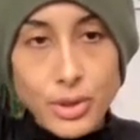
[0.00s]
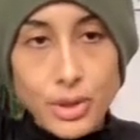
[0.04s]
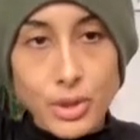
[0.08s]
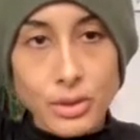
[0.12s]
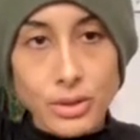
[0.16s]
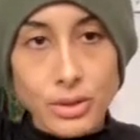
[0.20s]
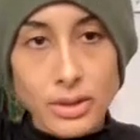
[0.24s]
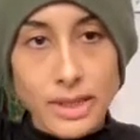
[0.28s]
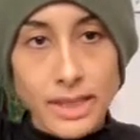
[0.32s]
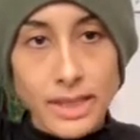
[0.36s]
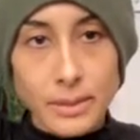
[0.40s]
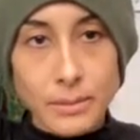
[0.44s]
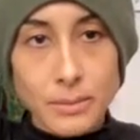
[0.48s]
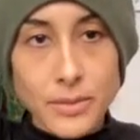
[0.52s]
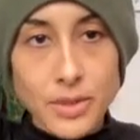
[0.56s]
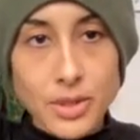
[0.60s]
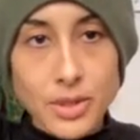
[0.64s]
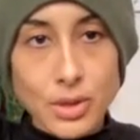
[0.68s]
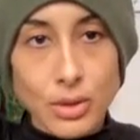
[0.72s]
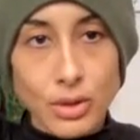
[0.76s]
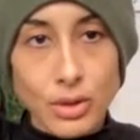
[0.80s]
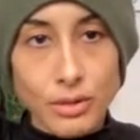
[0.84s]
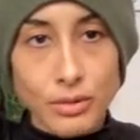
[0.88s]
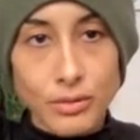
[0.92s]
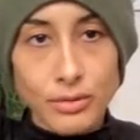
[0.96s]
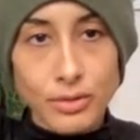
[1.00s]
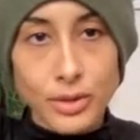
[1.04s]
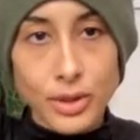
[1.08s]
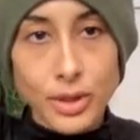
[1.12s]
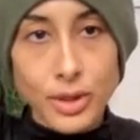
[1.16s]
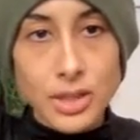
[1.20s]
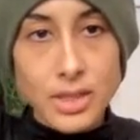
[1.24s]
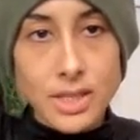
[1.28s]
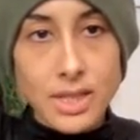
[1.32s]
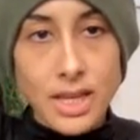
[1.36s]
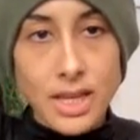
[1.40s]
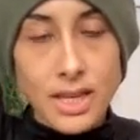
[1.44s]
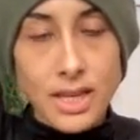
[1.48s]
your limbs, so the
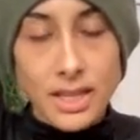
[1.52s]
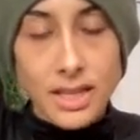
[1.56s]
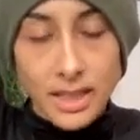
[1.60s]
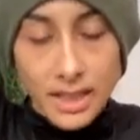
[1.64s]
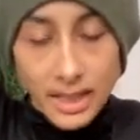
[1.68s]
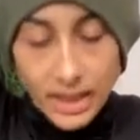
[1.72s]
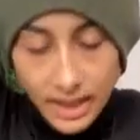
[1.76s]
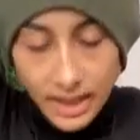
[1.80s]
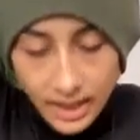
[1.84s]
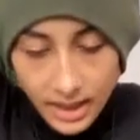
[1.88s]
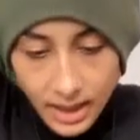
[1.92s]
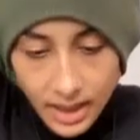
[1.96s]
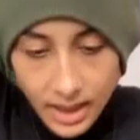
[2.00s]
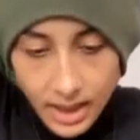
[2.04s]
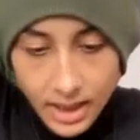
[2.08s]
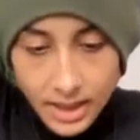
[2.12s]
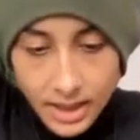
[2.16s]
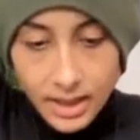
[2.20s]
foot and the knee,